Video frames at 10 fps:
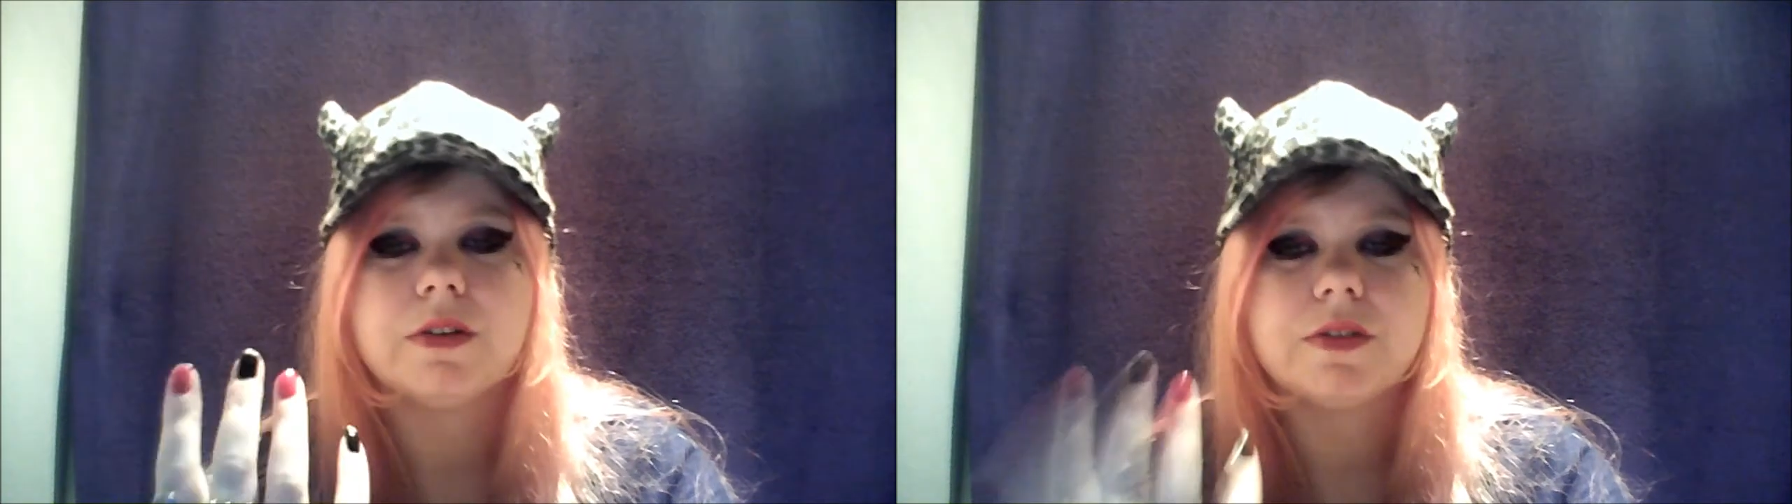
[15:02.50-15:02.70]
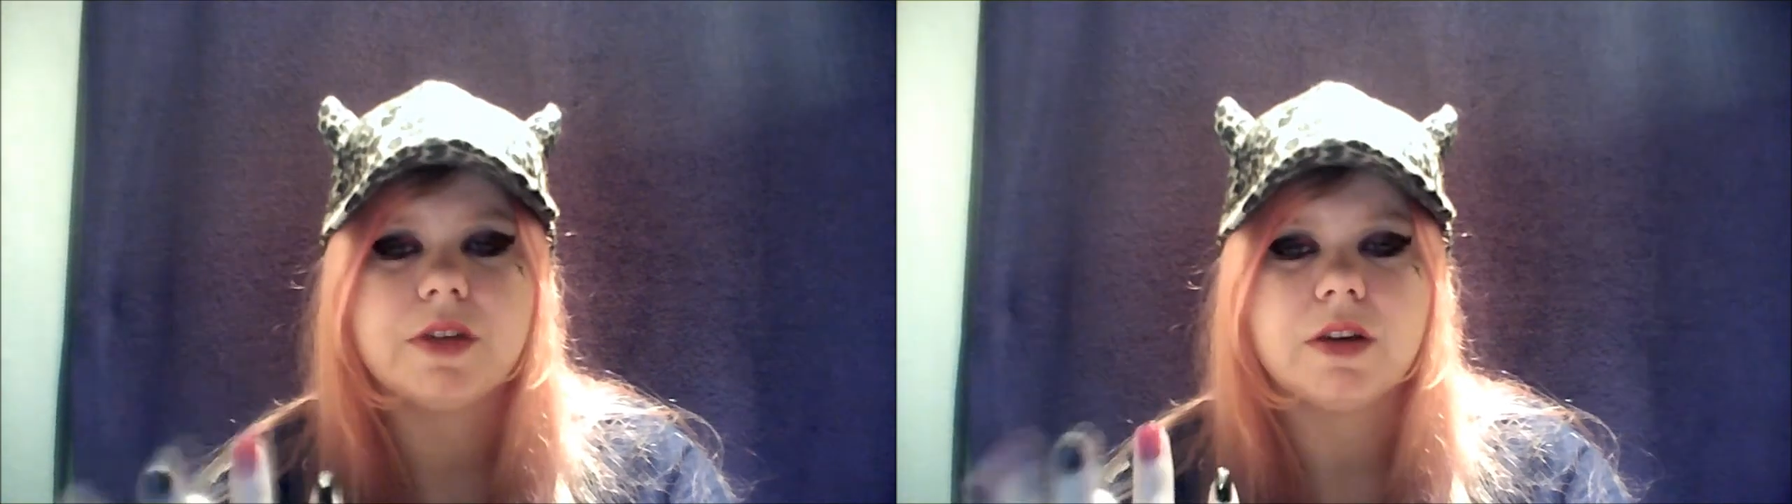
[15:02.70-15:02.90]

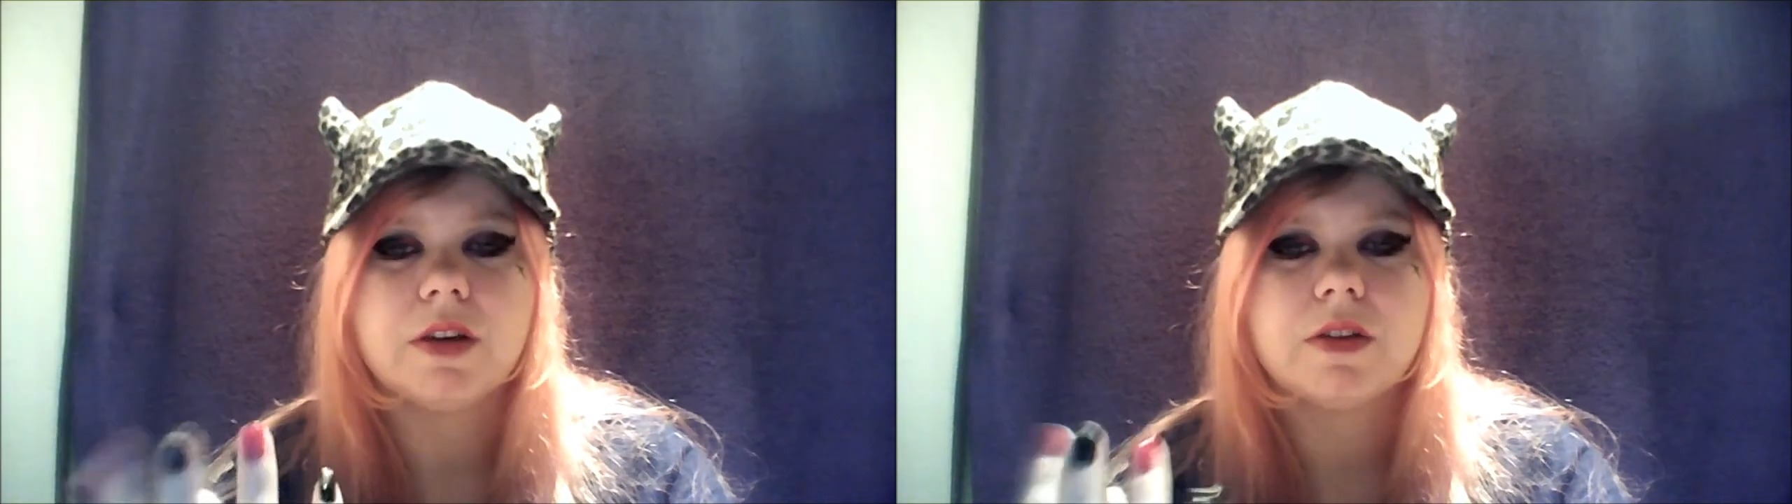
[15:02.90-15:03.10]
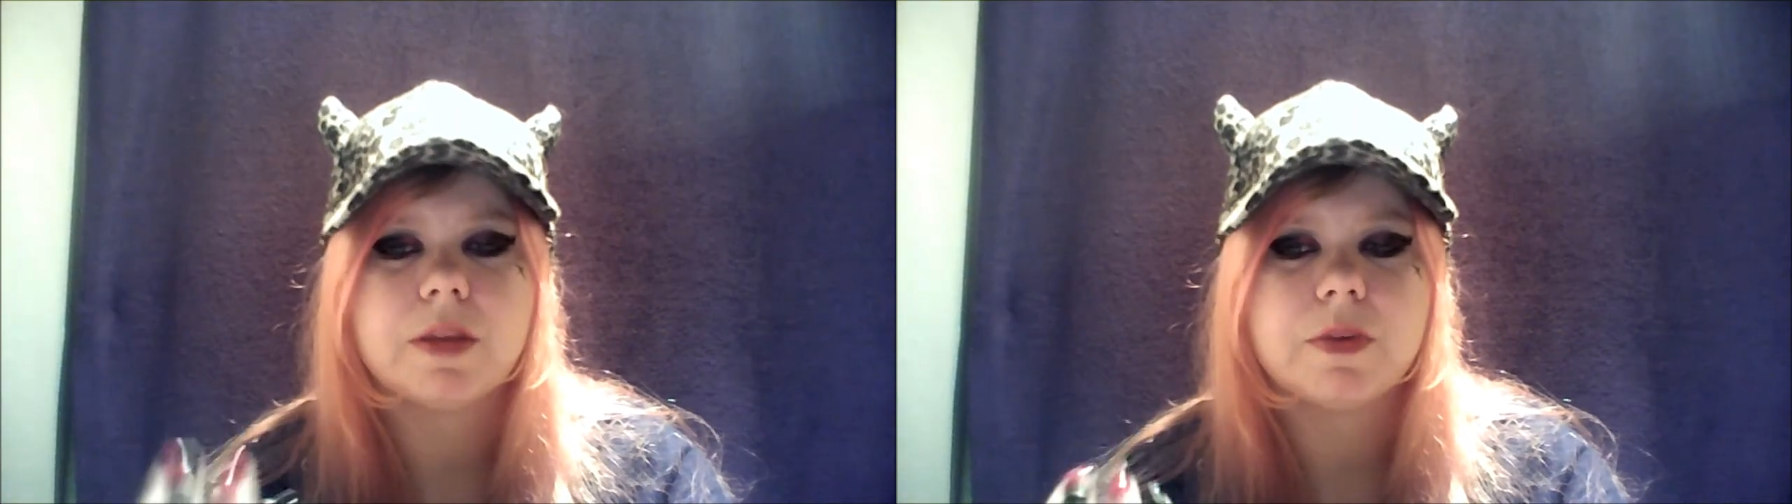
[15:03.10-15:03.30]

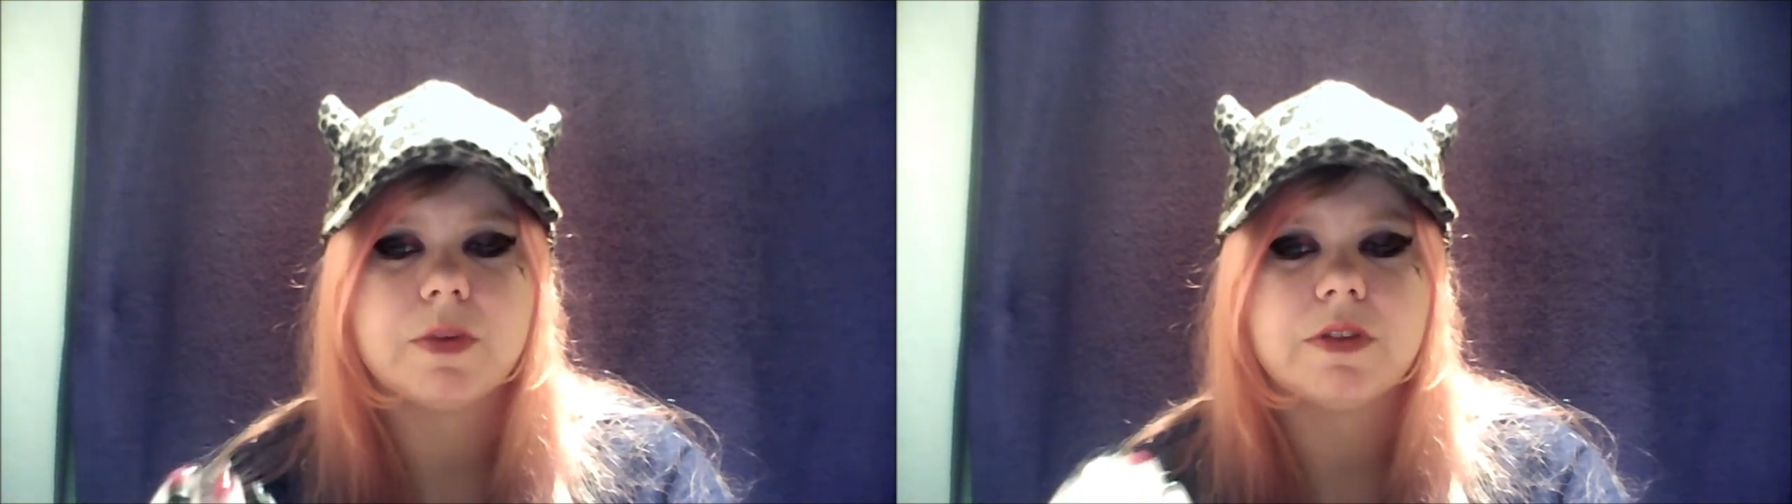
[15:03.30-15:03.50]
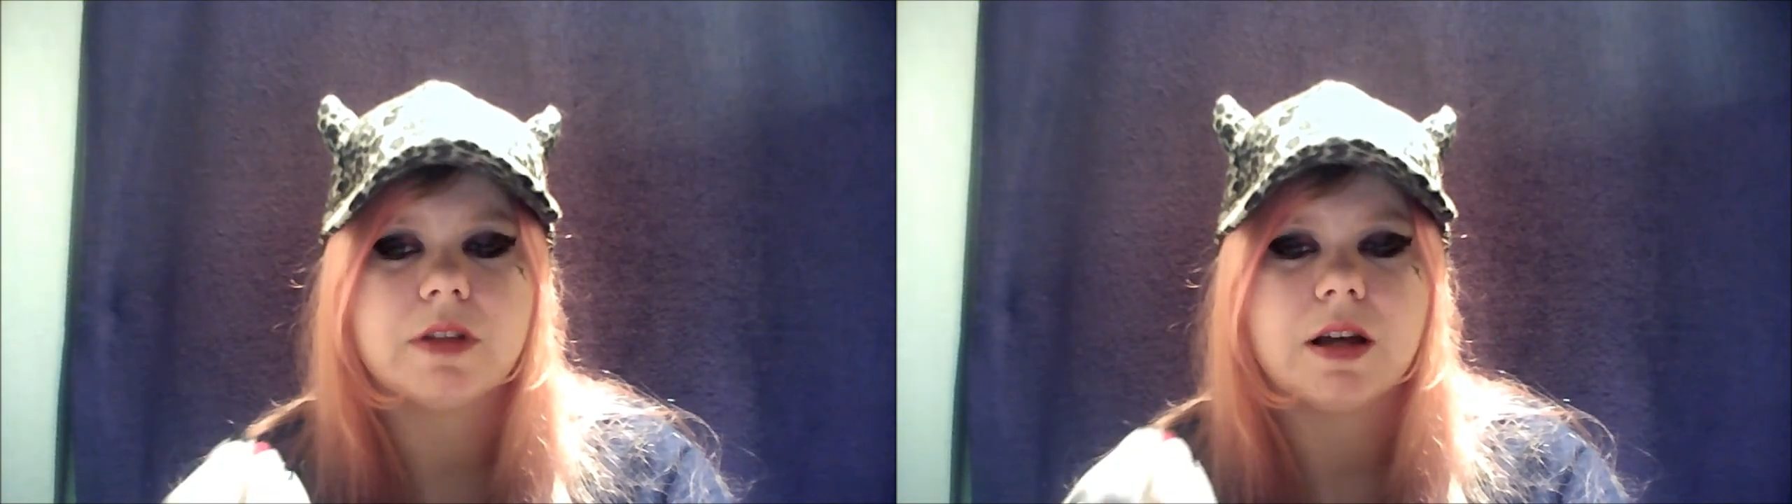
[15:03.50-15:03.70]
singer that
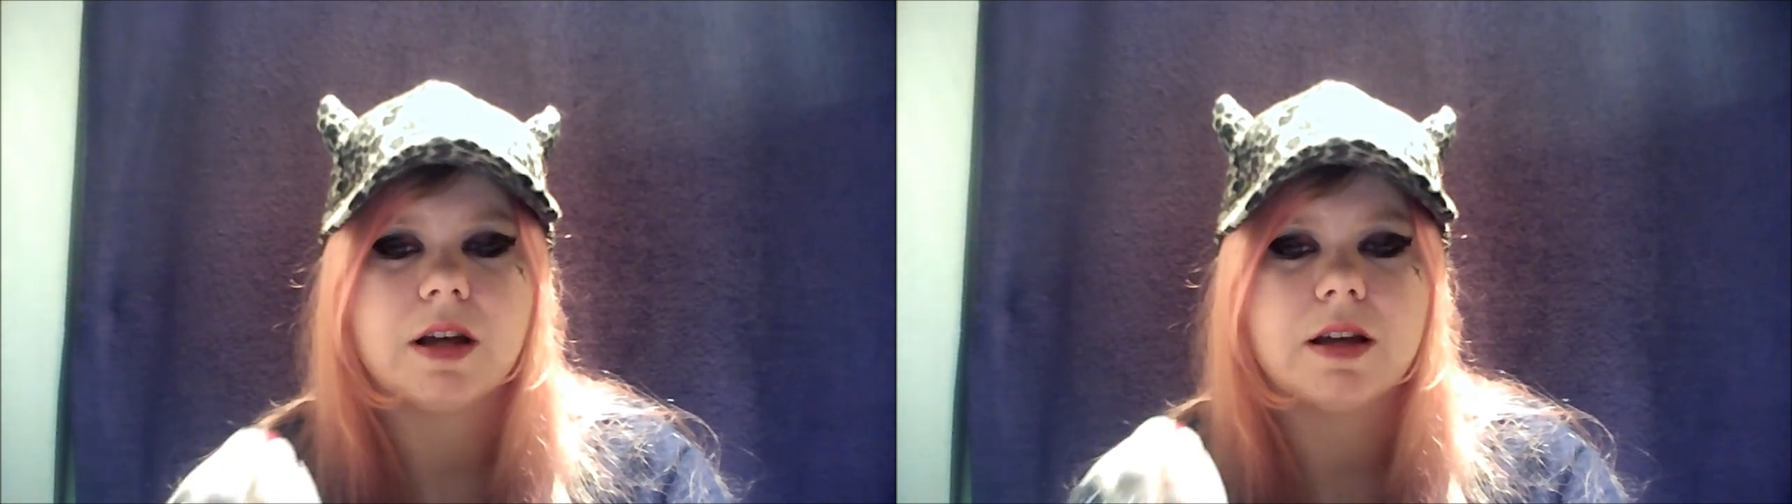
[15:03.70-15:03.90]
puts a lot